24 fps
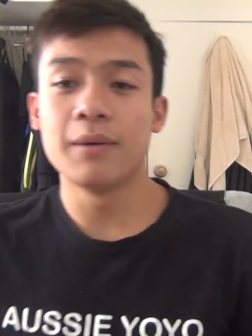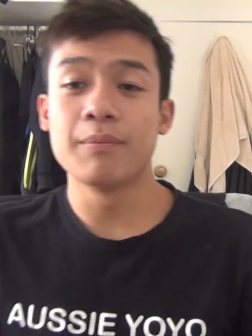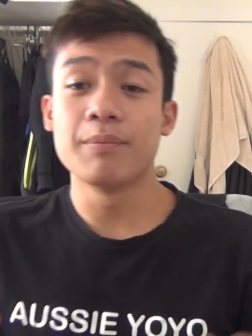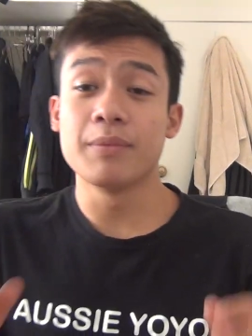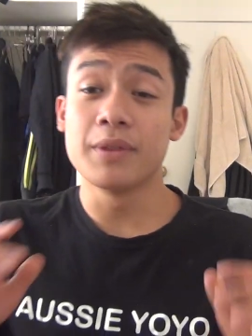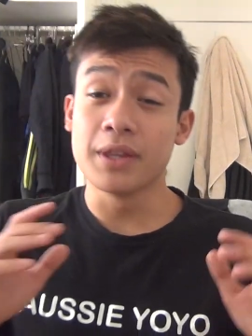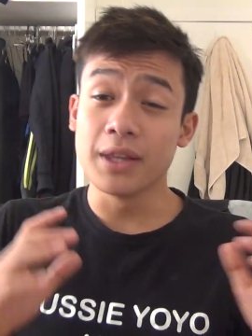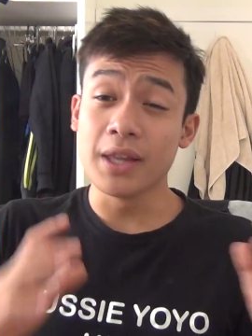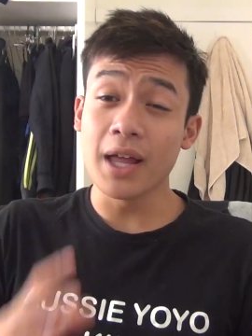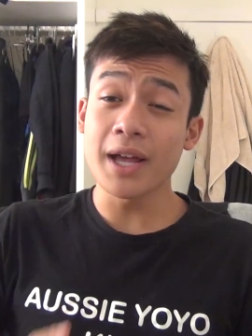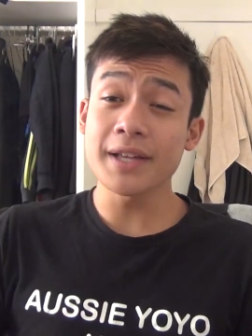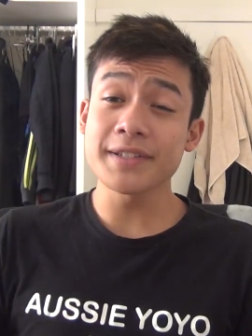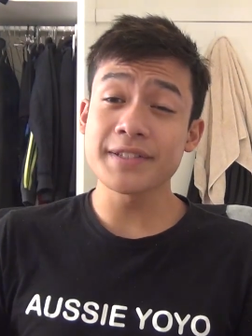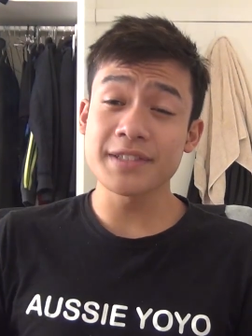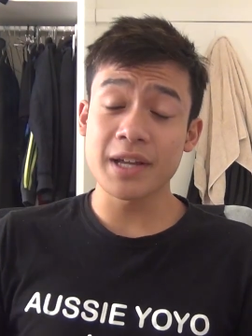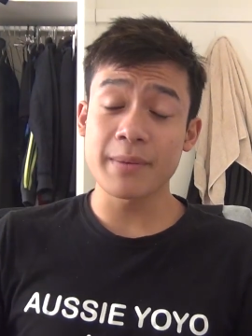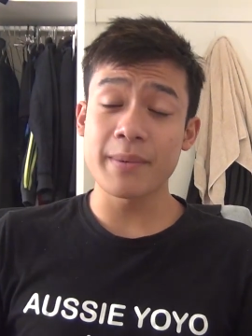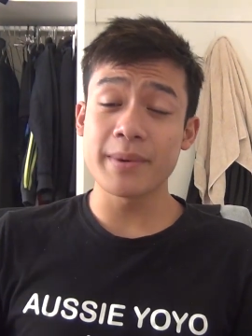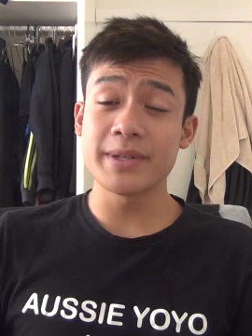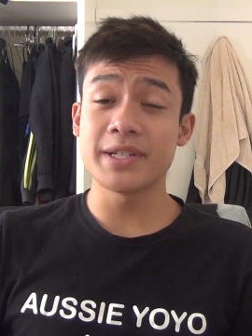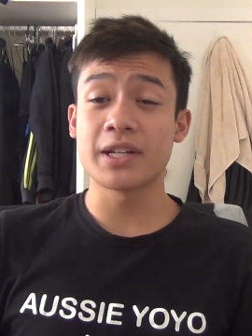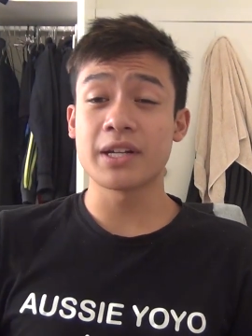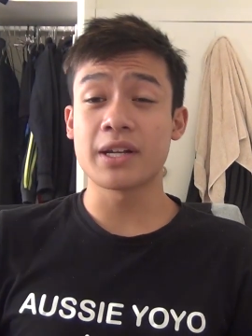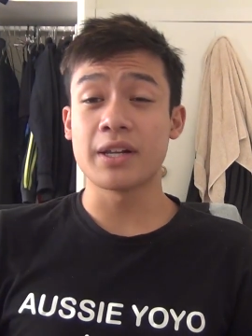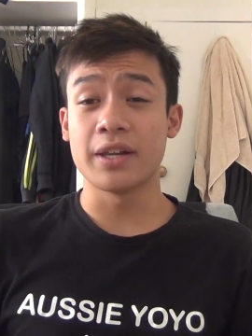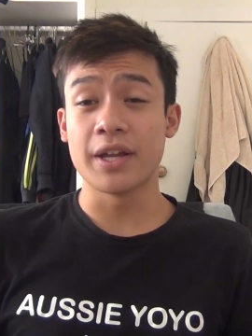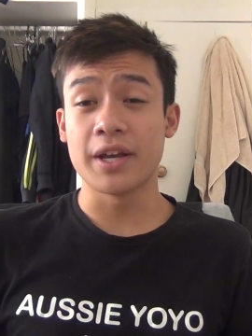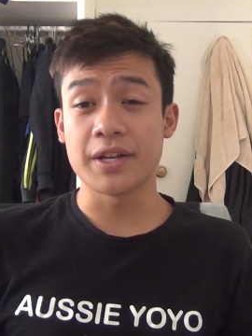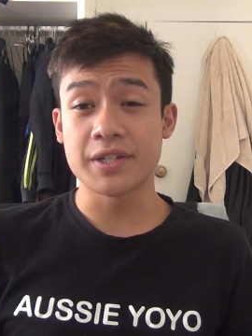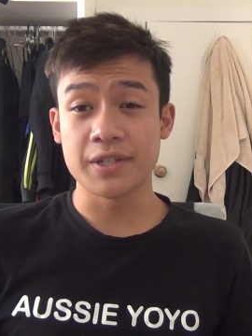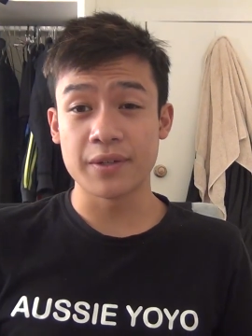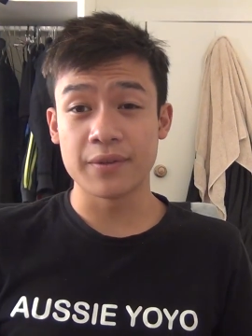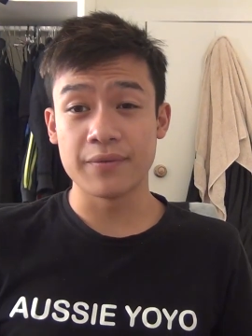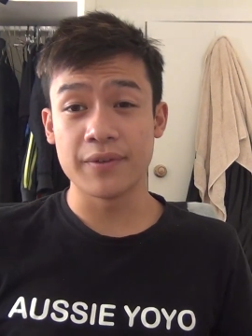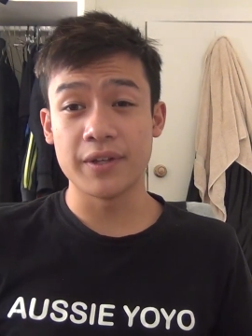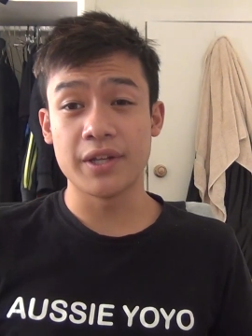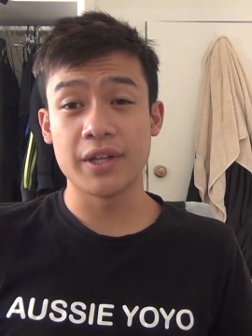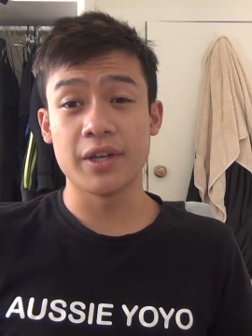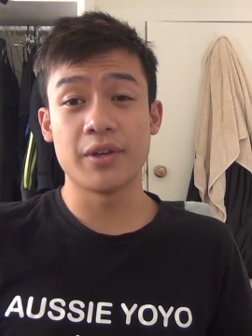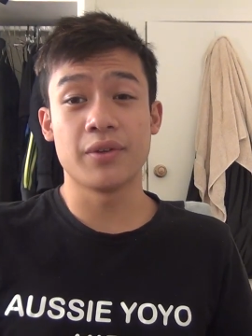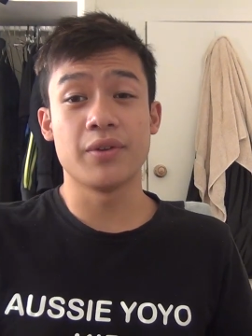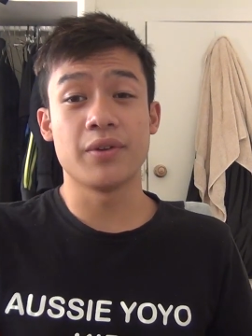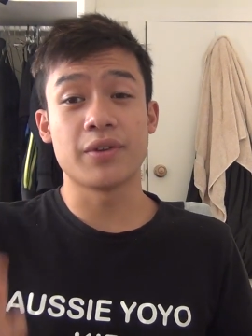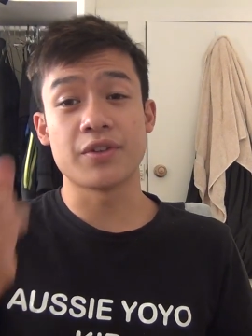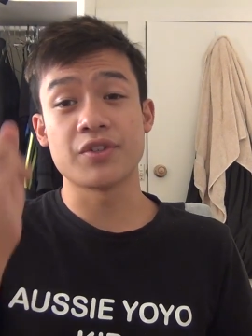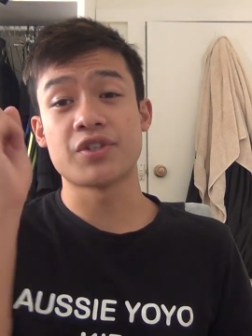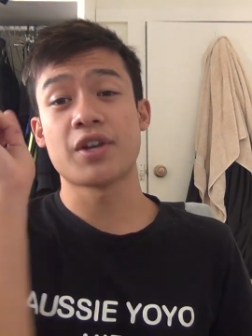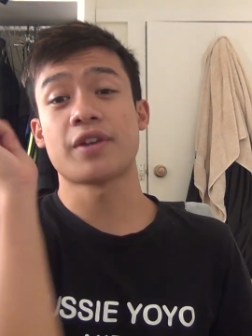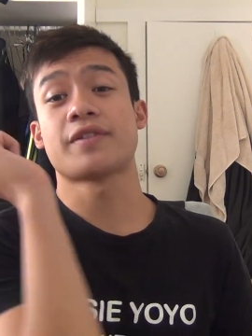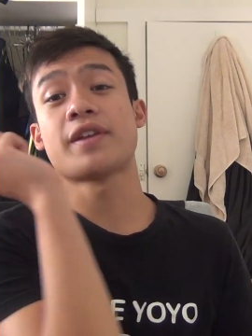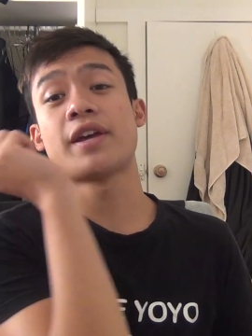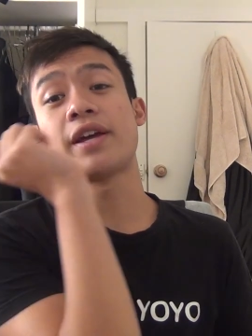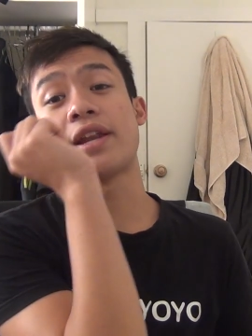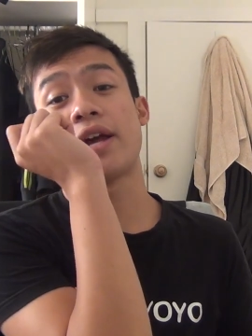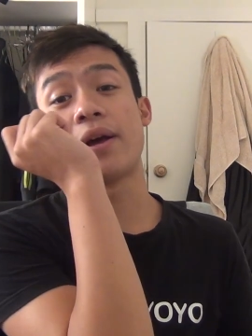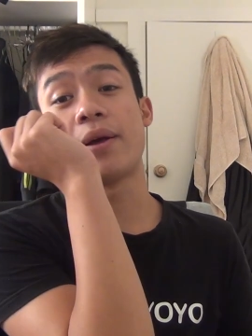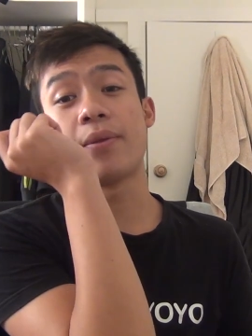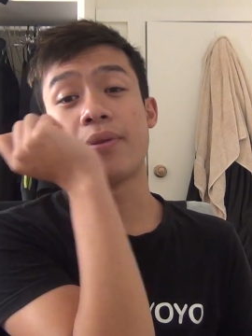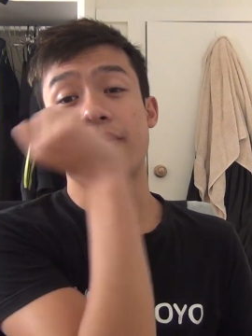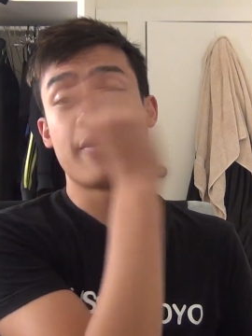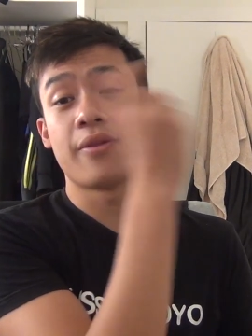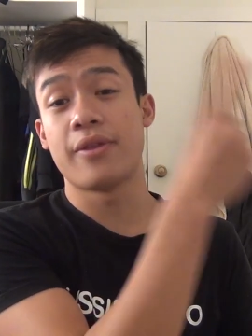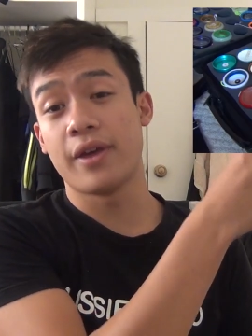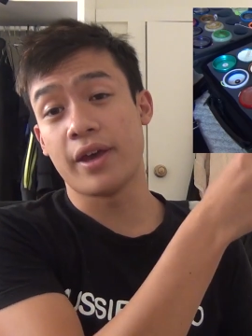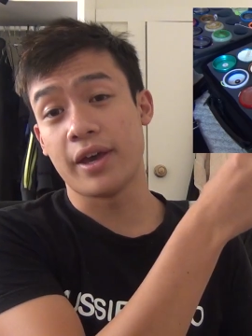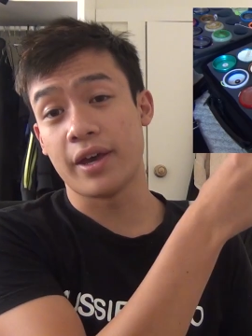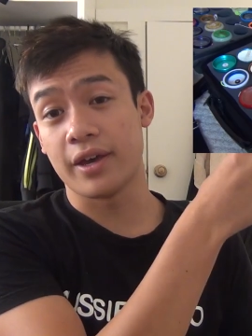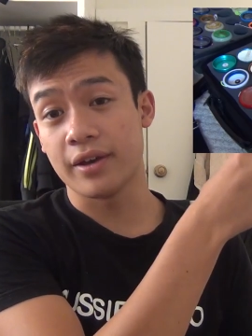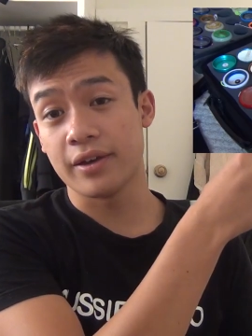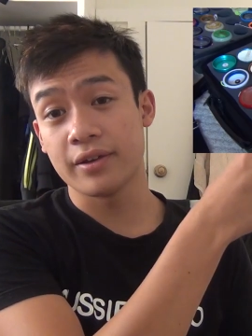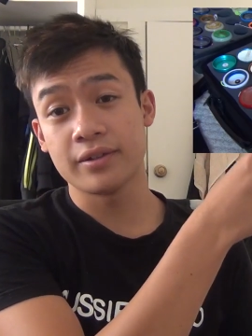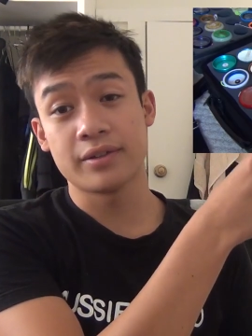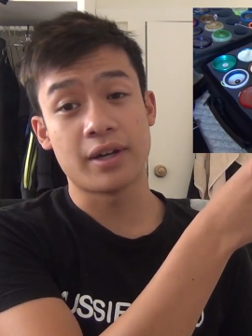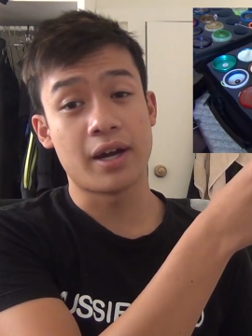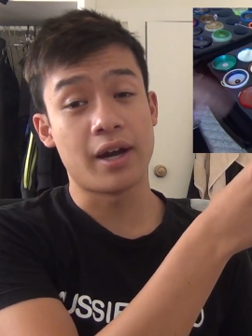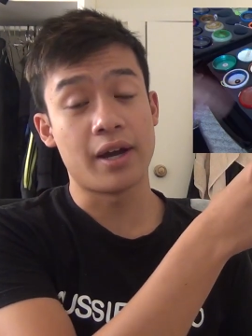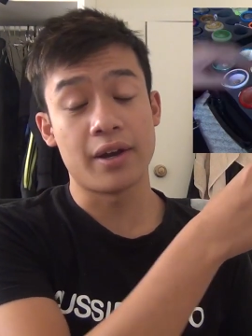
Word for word: Um, last time I did a collection video, you can check that out there.